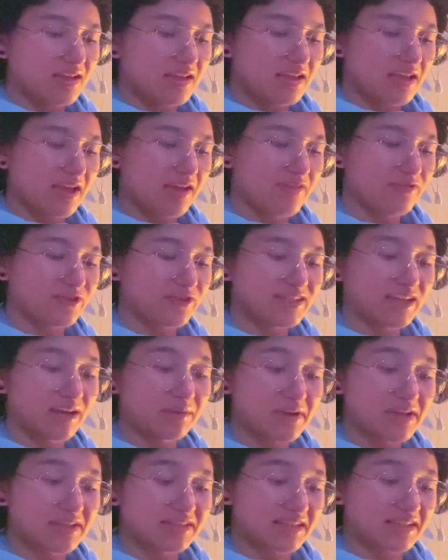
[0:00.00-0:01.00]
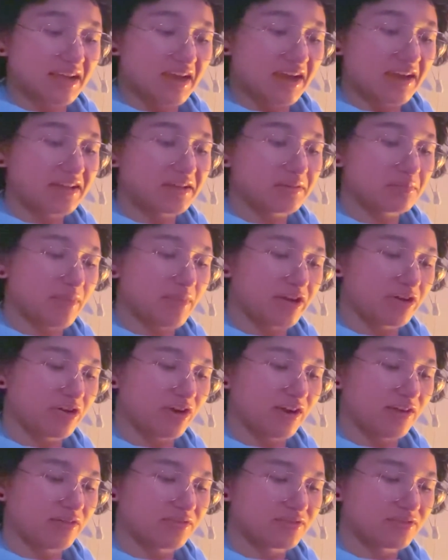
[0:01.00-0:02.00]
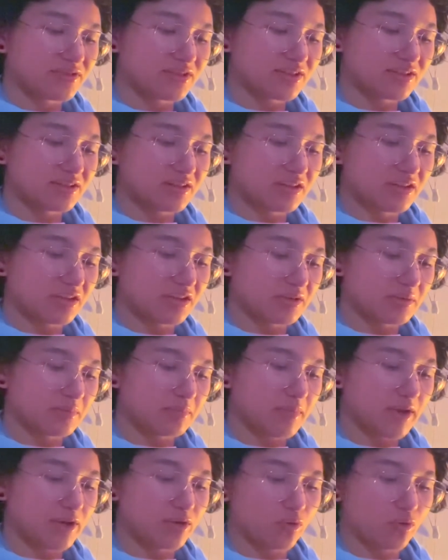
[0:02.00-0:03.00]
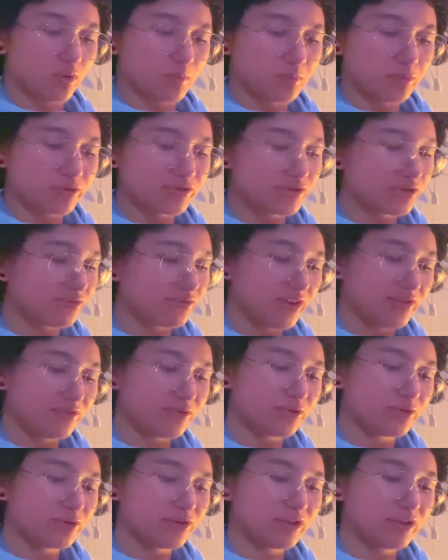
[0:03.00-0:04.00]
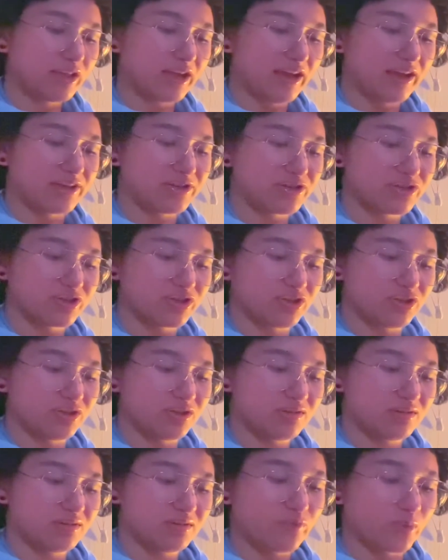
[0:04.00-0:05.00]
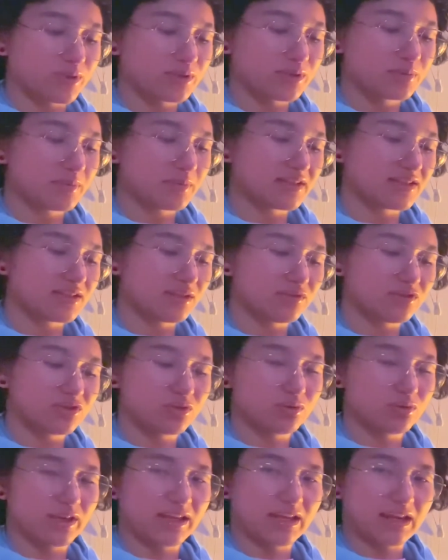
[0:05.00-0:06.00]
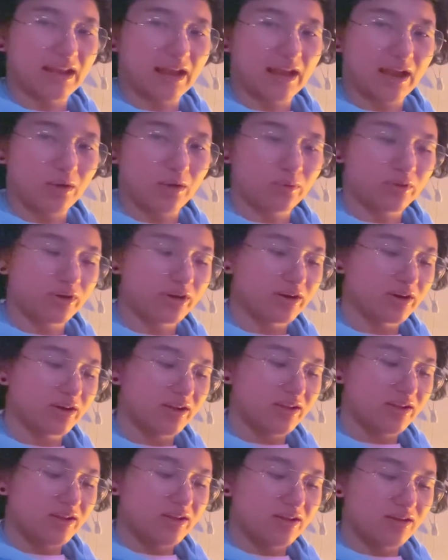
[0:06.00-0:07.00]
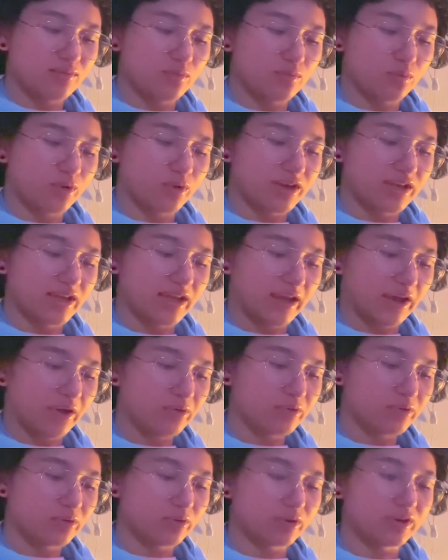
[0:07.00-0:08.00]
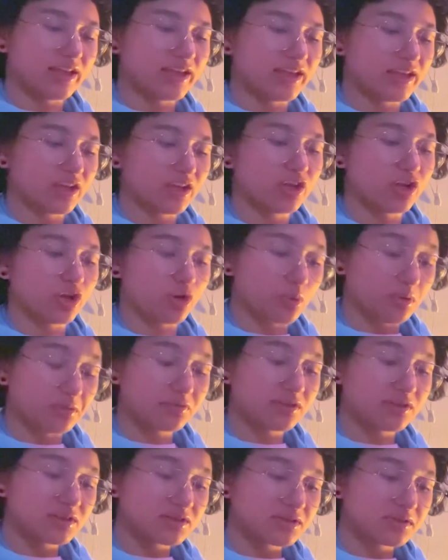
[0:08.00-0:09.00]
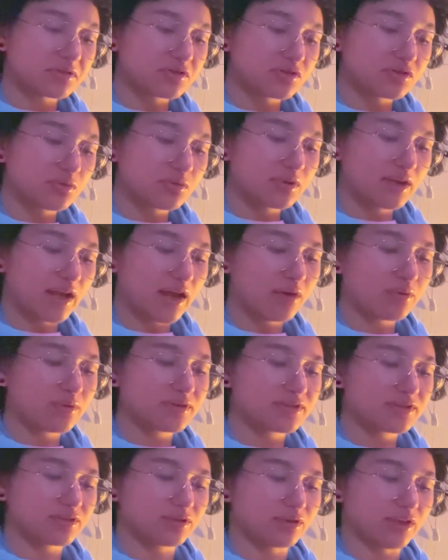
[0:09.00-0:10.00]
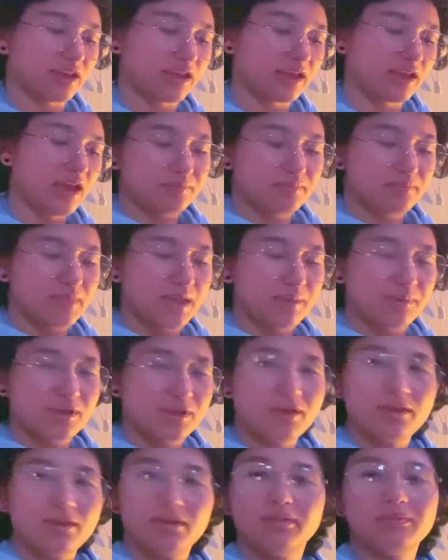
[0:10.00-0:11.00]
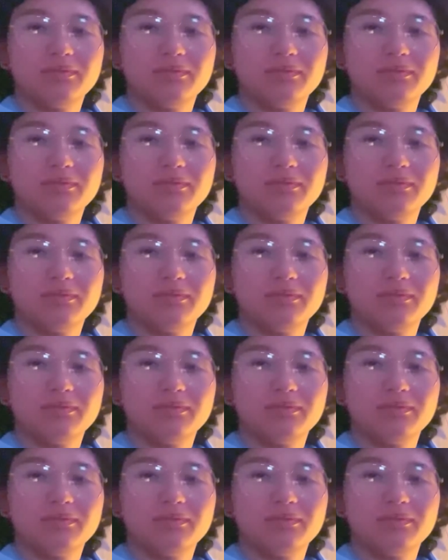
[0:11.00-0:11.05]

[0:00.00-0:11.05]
every time I die in Minecraft, my normal survival, I should force myself to do like an hour of working out, or like an equivalent to an hour, so like maybe